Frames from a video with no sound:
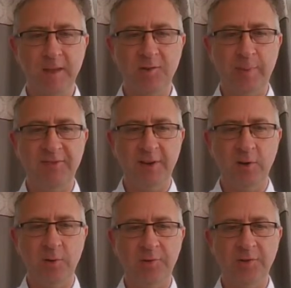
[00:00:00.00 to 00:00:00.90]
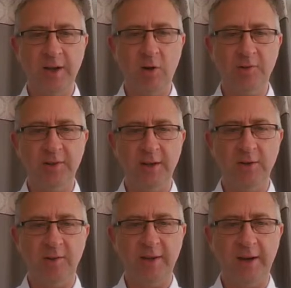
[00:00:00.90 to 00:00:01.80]
speed figure horses there. Oxted
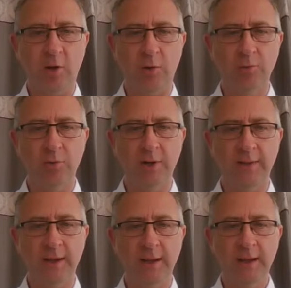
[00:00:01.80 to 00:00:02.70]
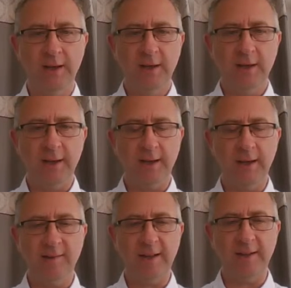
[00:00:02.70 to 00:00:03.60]
knocked out 100 in the
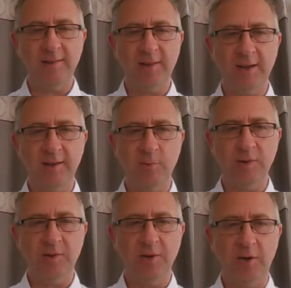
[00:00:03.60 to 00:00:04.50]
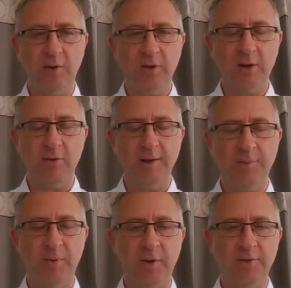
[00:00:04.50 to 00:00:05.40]
King Stand Stakes, which is not a great
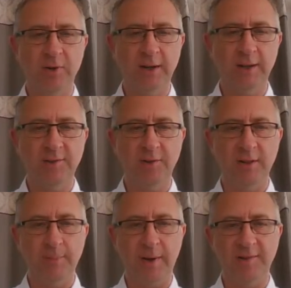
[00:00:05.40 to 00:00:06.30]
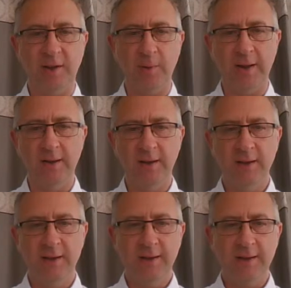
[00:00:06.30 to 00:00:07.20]
surprise really, considering the pace they went.
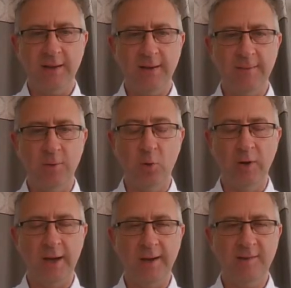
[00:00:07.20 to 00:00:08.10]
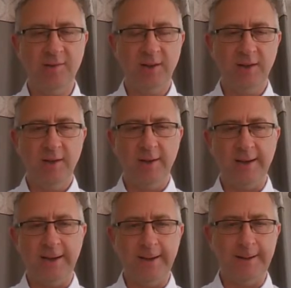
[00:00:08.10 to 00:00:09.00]
Ornate
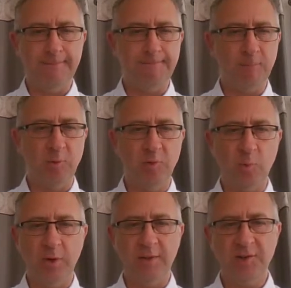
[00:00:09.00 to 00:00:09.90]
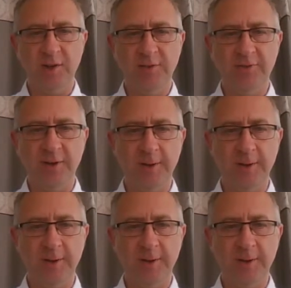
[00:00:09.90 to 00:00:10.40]
was one of the chief